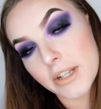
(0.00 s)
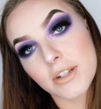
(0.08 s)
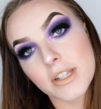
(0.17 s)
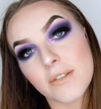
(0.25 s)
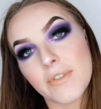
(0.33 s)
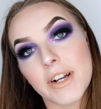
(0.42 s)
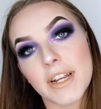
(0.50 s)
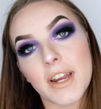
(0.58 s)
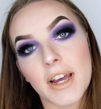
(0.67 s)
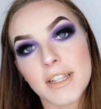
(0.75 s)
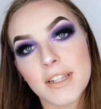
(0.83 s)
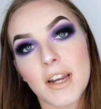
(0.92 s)
it's just a very
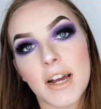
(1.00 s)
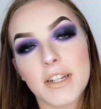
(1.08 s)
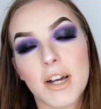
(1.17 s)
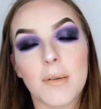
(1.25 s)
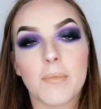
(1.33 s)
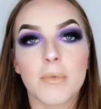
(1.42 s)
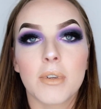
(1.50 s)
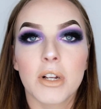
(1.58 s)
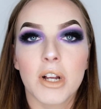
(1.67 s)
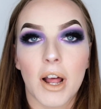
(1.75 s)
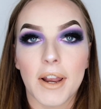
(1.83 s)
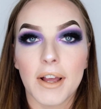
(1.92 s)
nice nighttime
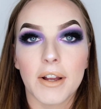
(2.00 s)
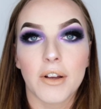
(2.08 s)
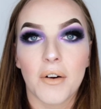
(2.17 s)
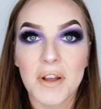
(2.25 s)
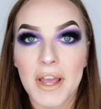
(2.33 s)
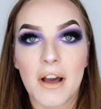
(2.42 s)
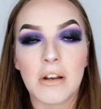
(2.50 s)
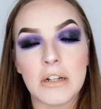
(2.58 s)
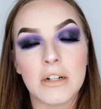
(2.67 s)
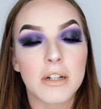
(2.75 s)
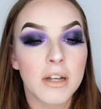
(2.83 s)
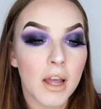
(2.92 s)
kind of going out
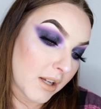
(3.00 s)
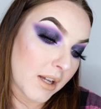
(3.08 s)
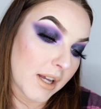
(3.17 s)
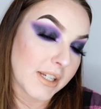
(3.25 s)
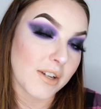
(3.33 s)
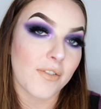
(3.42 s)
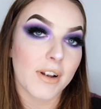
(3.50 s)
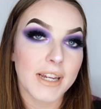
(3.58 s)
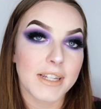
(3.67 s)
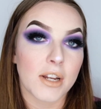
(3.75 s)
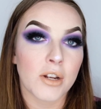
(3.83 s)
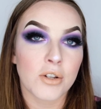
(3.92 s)
look. It definitely
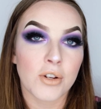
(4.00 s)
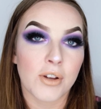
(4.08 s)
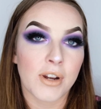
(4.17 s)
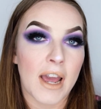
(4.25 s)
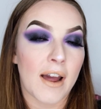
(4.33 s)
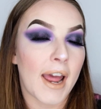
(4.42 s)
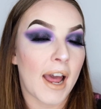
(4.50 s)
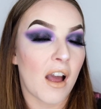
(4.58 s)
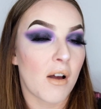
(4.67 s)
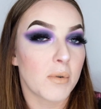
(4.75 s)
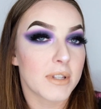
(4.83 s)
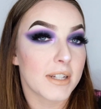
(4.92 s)
didn't turn out
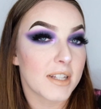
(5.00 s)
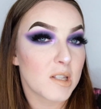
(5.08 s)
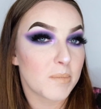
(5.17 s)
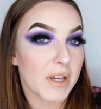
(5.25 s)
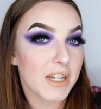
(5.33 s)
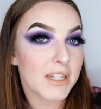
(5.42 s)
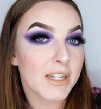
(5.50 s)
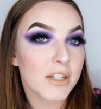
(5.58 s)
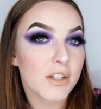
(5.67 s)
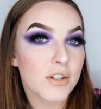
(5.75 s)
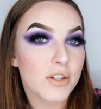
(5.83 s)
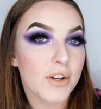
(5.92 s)
how I was expecting it
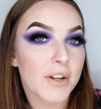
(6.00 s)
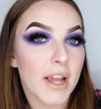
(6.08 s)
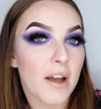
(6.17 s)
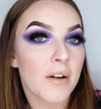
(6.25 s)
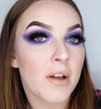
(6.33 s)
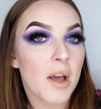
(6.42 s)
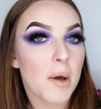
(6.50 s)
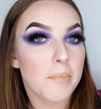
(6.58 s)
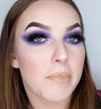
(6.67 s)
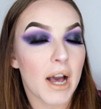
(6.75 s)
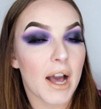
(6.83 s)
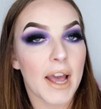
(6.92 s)
to turn out,
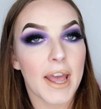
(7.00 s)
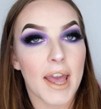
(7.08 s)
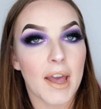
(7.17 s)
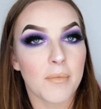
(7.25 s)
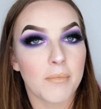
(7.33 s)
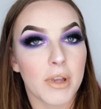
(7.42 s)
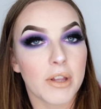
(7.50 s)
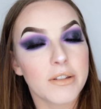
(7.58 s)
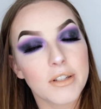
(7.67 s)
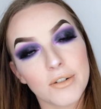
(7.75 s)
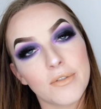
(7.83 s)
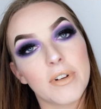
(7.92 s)
but I am
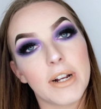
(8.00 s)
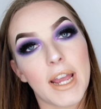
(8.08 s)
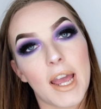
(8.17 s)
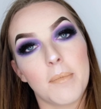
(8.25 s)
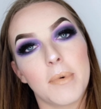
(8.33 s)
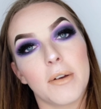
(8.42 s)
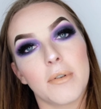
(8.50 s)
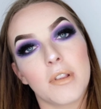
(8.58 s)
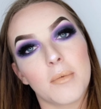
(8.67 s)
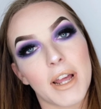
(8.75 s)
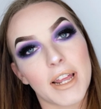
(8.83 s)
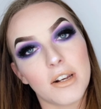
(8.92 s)
still very happy with the
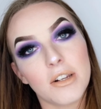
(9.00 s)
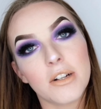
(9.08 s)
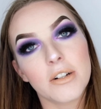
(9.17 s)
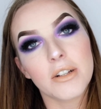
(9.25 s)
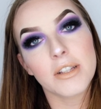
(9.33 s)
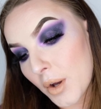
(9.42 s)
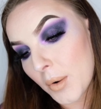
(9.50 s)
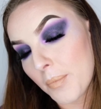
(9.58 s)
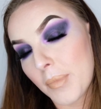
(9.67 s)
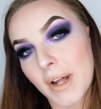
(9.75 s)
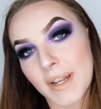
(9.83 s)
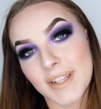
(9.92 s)
way it looks.
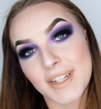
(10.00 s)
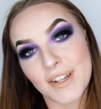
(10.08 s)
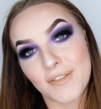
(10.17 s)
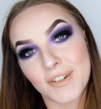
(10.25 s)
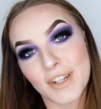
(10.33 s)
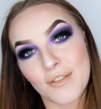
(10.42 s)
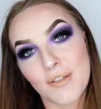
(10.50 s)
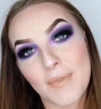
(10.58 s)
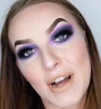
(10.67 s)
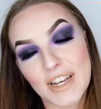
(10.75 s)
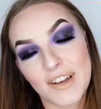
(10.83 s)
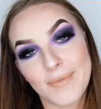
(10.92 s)
But it's definitely
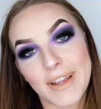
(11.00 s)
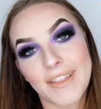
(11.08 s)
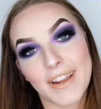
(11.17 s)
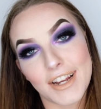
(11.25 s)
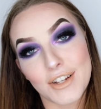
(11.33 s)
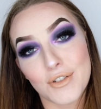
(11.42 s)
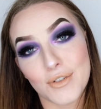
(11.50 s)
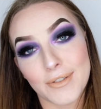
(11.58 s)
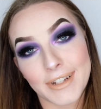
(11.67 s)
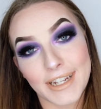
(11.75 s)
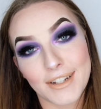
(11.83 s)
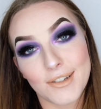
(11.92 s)
reminded me that I do
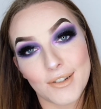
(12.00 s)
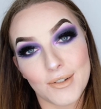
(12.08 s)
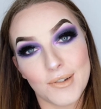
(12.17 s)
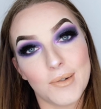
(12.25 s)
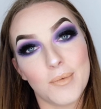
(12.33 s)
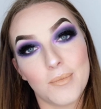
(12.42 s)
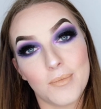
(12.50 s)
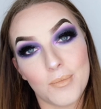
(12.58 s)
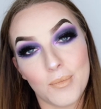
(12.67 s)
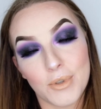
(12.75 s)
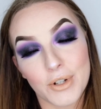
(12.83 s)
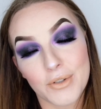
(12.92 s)
need to
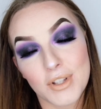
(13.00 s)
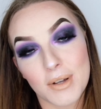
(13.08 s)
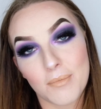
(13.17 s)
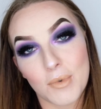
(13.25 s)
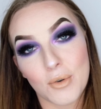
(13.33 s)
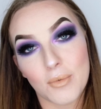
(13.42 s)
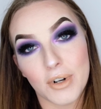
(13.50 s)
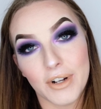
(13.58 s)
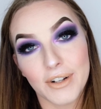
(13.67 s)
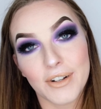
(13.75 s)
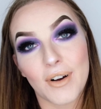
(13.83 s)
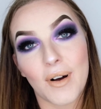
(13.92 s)
do some more
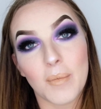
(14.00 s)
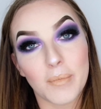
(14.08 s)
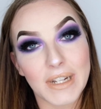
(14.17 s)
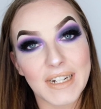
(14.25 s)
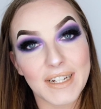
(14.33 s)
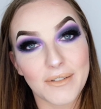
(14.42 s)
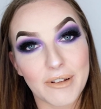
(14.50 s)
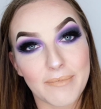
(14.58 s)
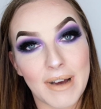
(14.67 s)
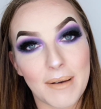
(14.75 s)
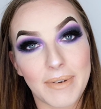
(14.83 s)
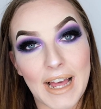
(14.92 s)
work on blending with
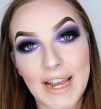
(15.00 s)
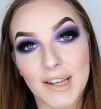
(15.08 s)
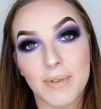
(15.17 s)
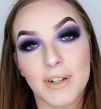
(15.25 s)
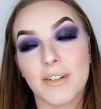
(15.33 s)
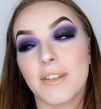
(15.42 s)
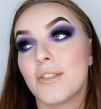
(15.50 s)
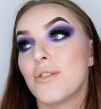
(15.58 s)
my black, because